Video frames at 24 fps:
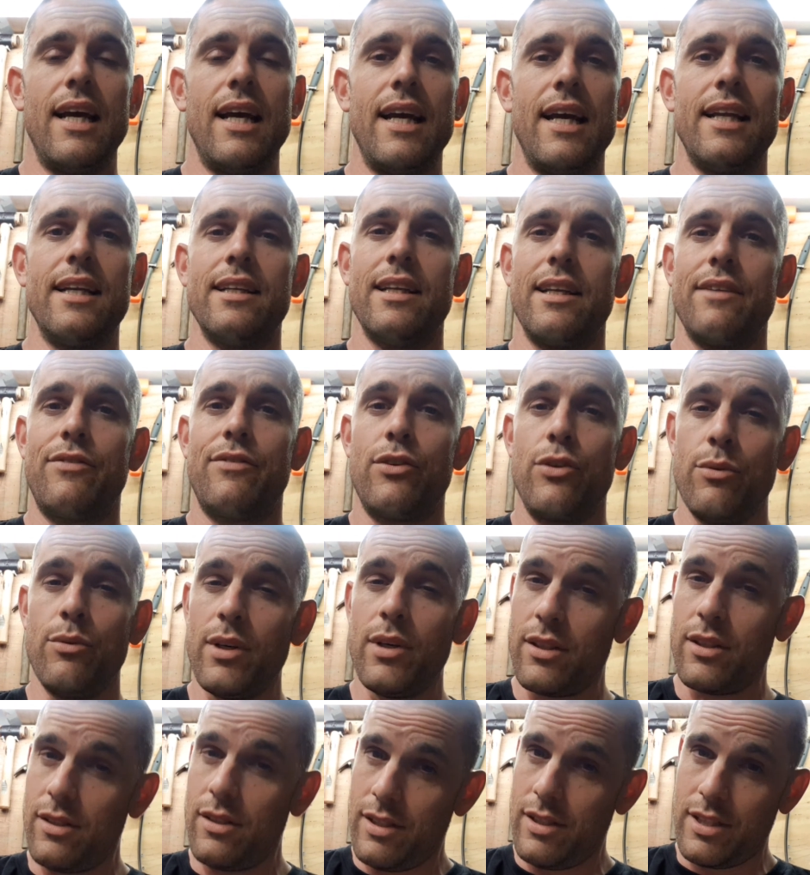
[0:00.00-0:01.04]
And if you
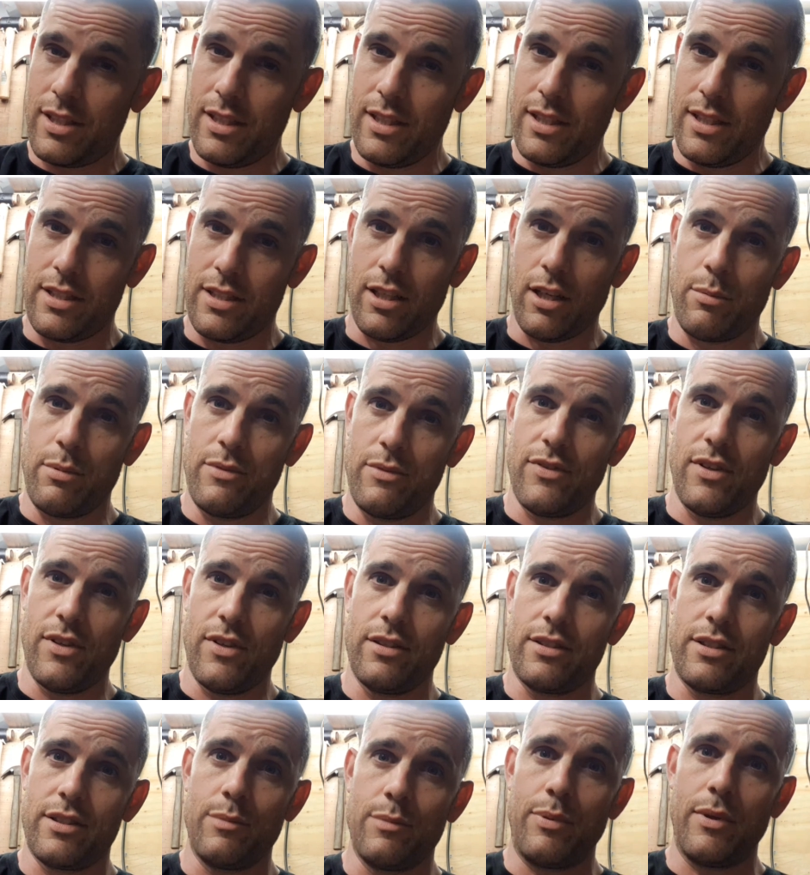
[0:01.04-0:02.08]
are not listening to the Toby Fire
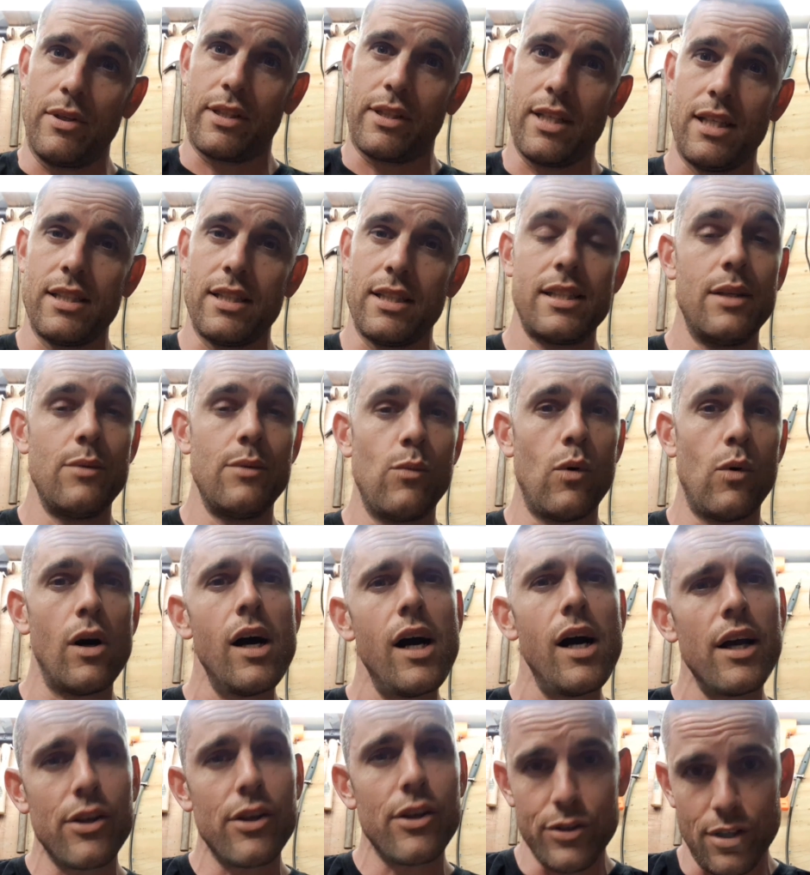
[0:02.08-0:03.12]
and Steel podcast, then why
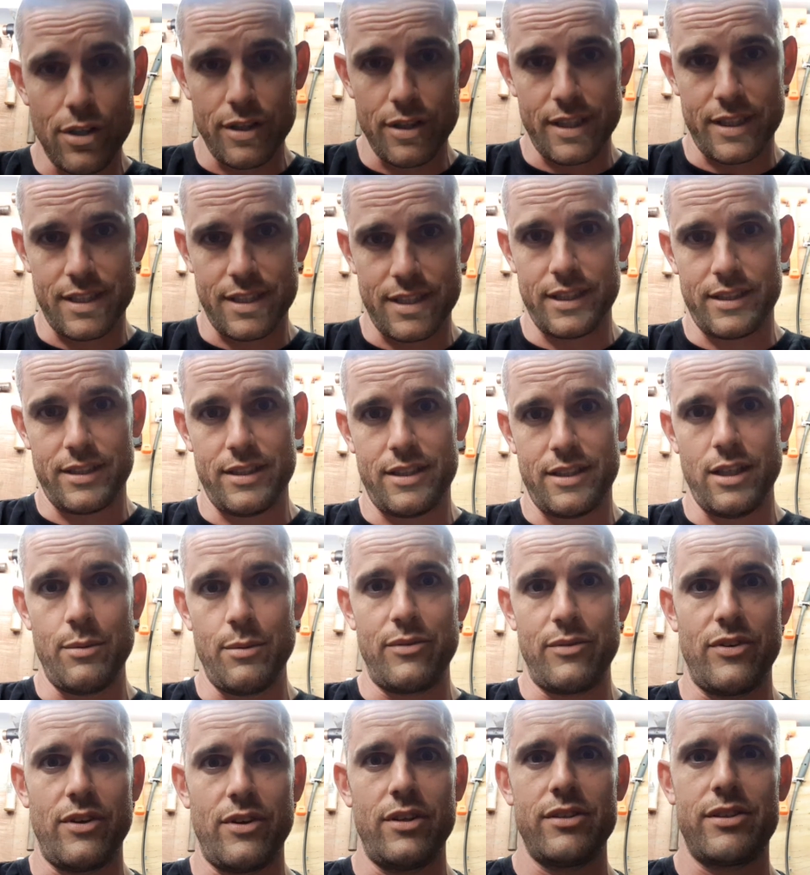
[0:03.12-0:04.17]
are you not listening to the Toby
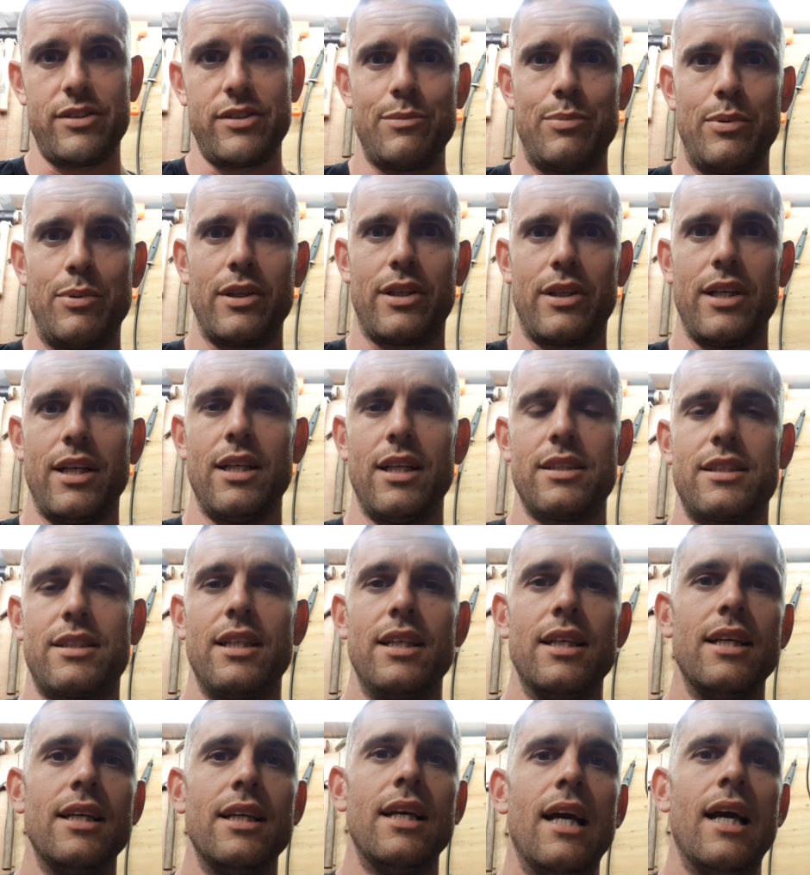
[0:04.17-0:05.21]
Fire and Steel podcast?
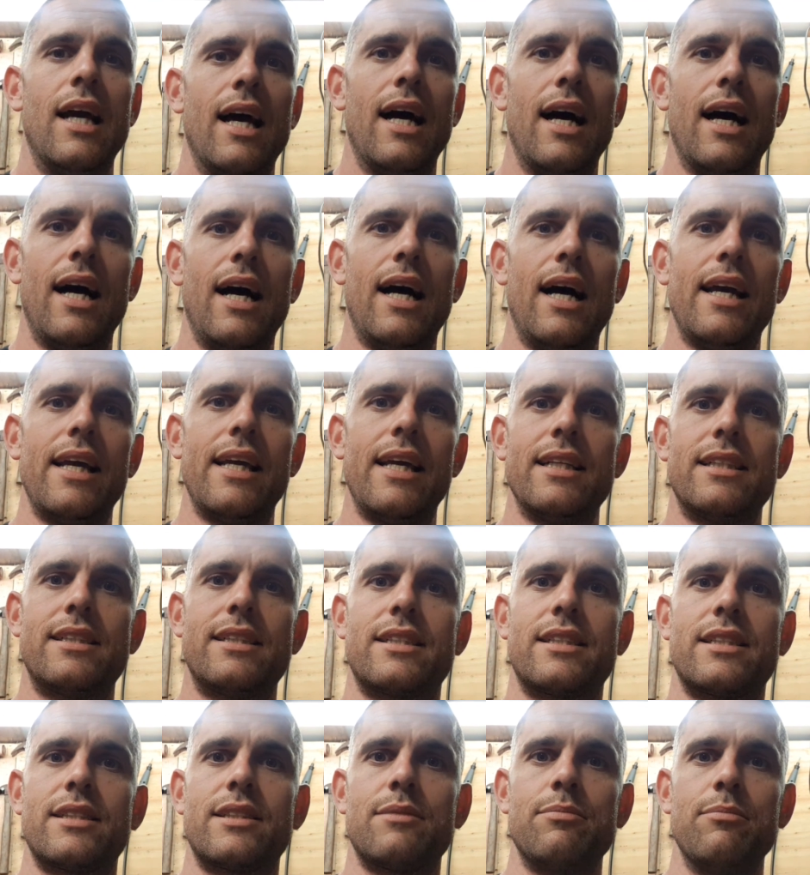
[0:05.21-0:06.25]

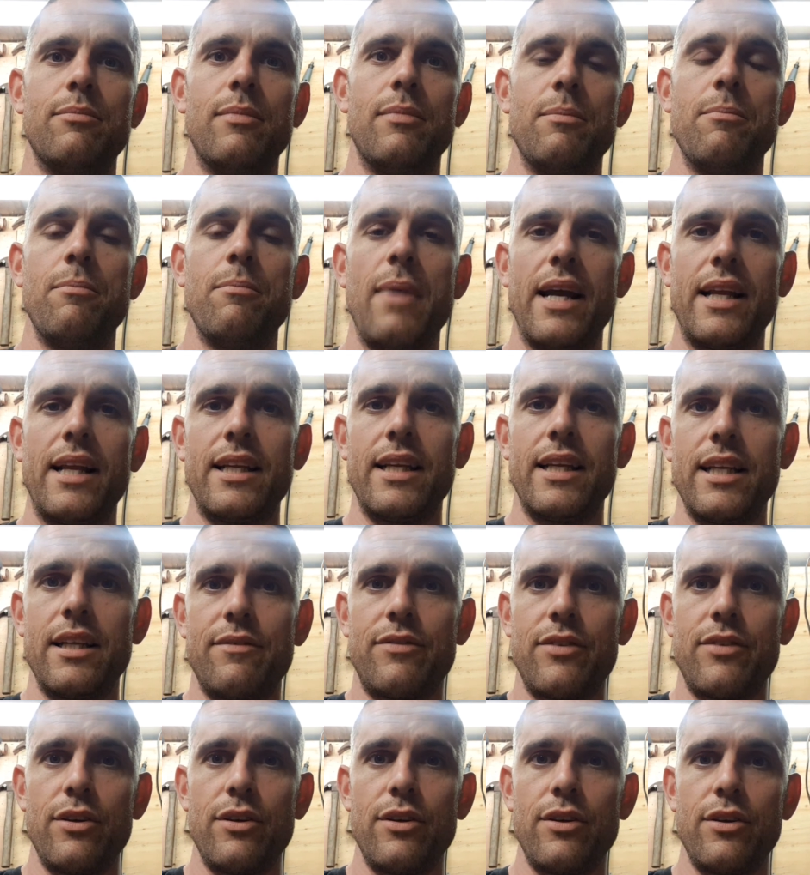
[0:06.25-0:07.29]
It's mainly
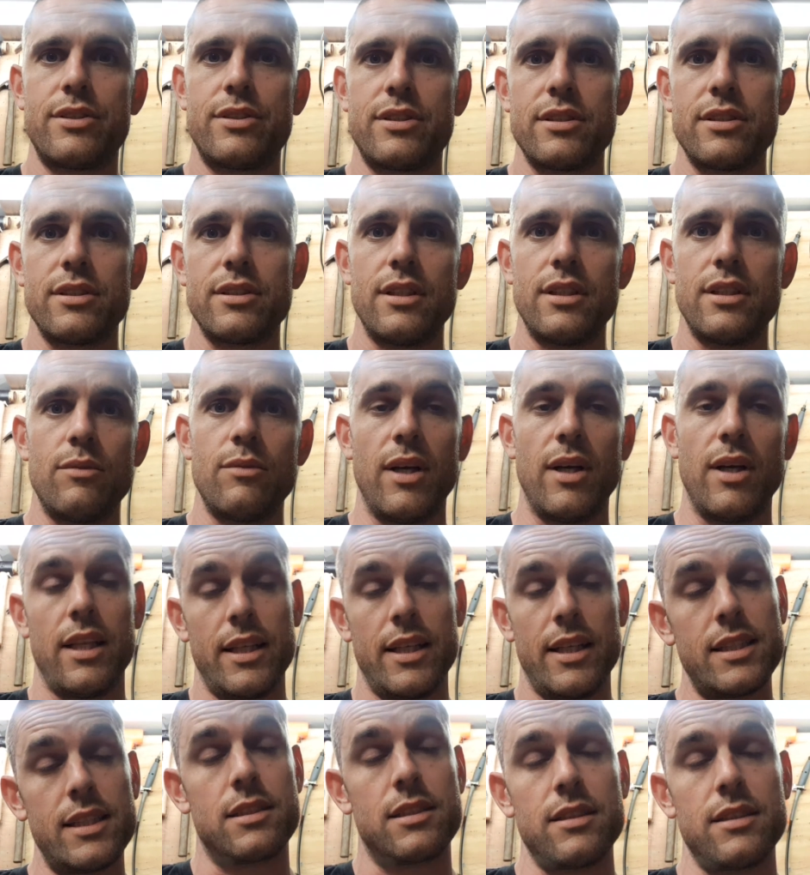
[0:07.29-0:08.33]
interviews. Well, it
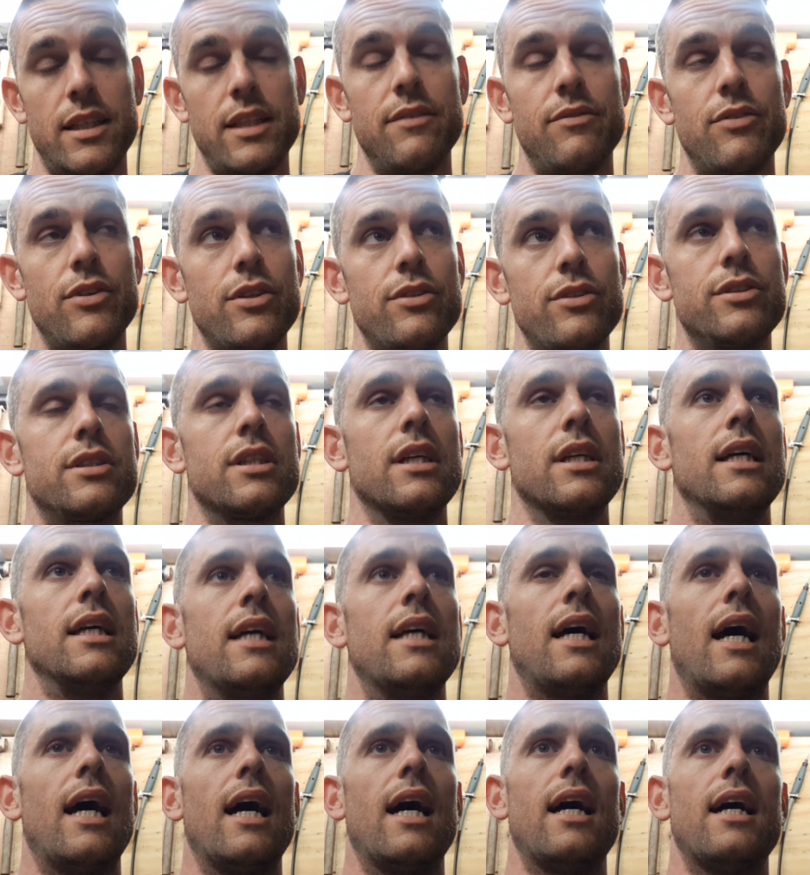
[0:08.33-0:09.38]
is interviews.
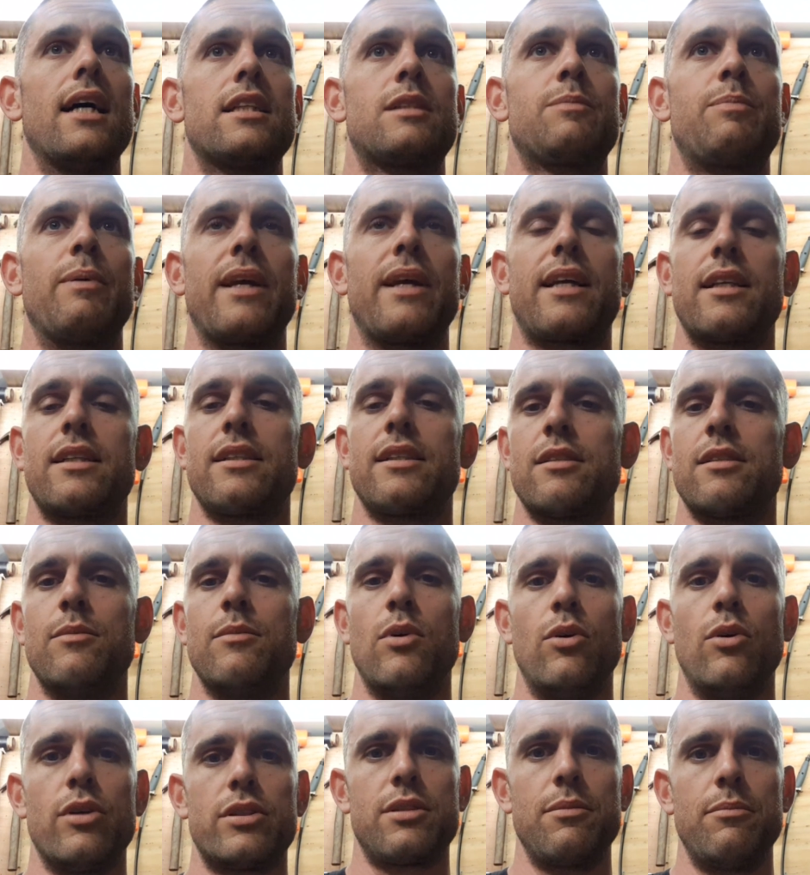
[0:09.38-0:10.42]
Speaking to some
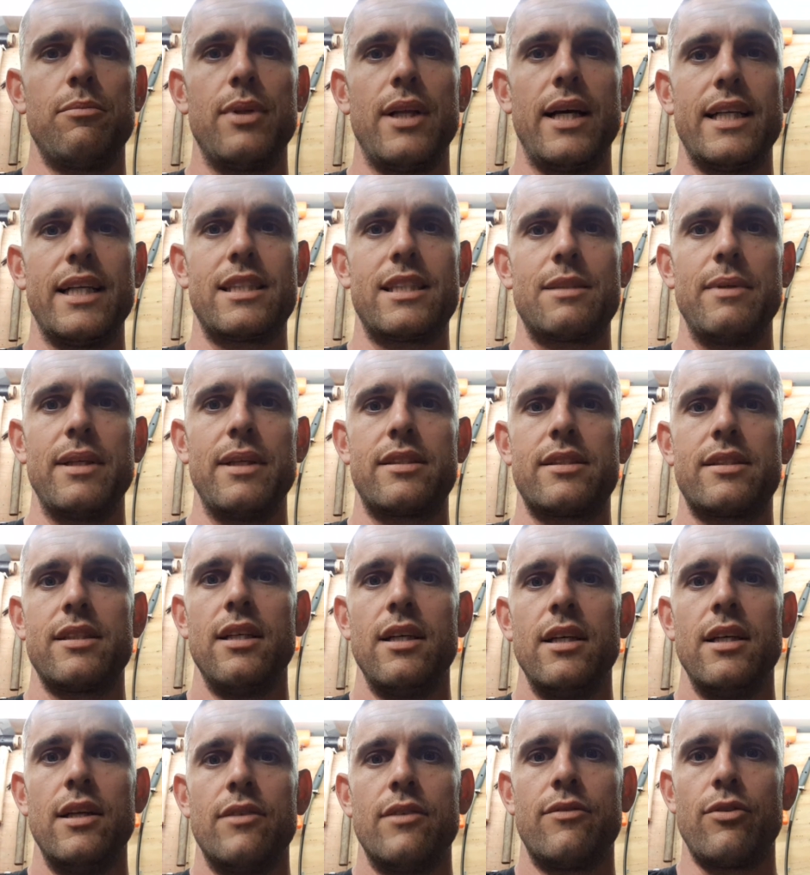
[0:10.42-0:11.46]
awesome bladesmiths
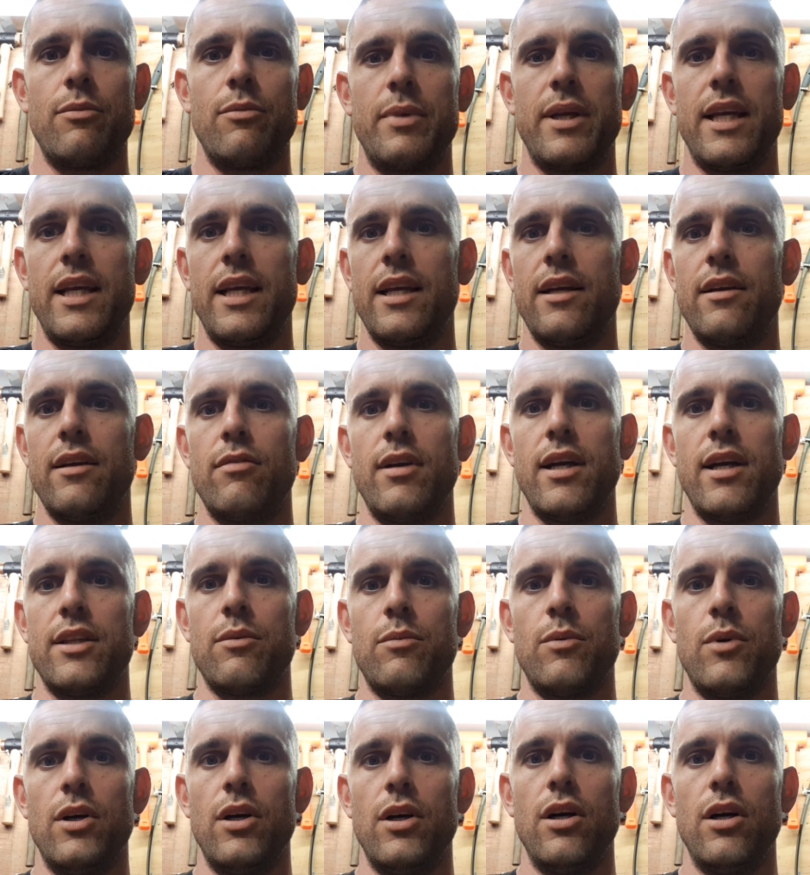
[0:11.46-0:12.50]
from here around the
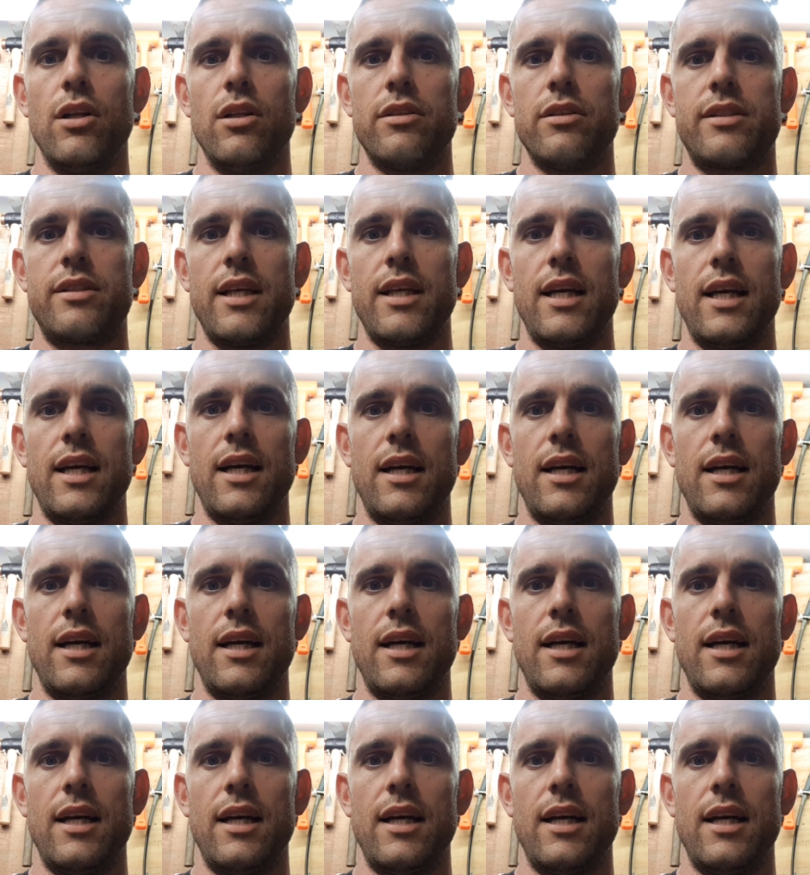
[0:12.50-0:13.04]
world.